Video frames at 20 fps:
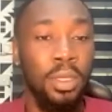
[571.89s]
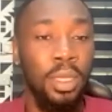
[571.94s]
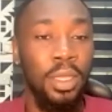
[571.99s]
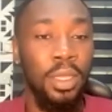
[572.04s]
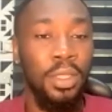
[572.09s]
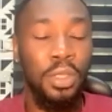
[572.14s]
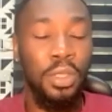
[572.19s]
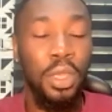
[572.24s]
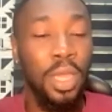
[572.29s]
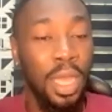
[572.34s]

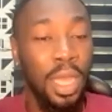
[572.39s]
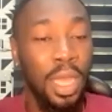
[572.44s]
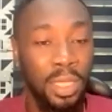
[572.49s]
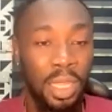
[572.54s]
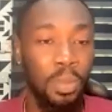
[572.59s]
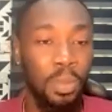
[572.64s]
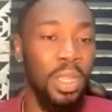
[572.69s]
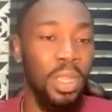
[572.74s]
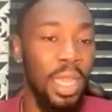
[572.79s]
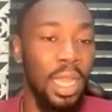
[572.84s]
So you can
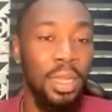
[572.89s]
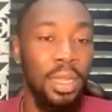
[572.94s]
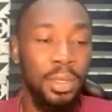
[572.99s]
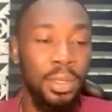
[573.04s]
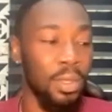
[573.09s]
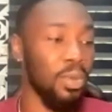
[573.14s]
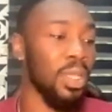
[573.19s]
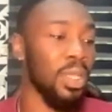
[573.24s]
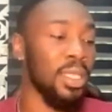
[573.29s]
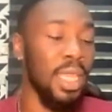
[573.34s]
celebrate their little
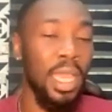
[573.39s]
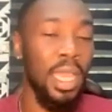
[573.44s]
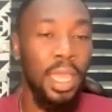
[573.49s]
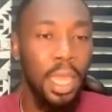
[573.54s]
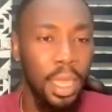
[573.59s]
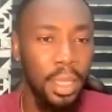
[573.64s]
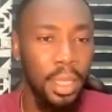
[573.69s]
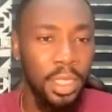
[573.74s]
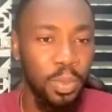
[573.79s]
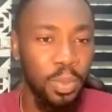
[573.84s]
wins like,
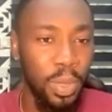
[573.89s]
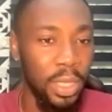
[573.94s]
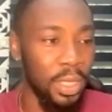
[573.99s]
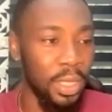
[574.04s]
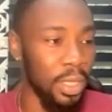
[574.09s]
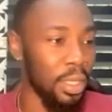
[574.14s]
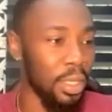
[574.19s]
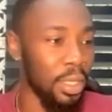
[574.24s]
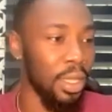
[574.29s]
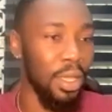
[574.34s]
hey, this
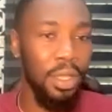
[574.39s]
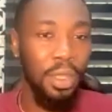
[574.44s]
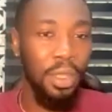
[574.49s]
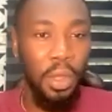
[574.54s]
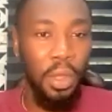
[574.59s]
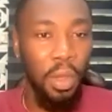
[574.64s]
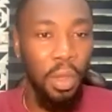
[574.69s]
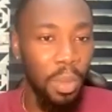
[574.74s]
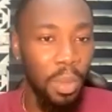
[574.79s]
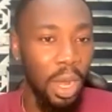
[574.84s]
person
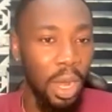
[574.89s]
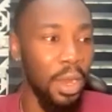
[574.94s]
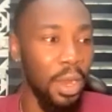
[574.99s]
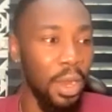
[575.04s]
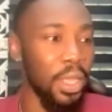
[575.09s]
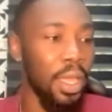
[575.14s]
got married.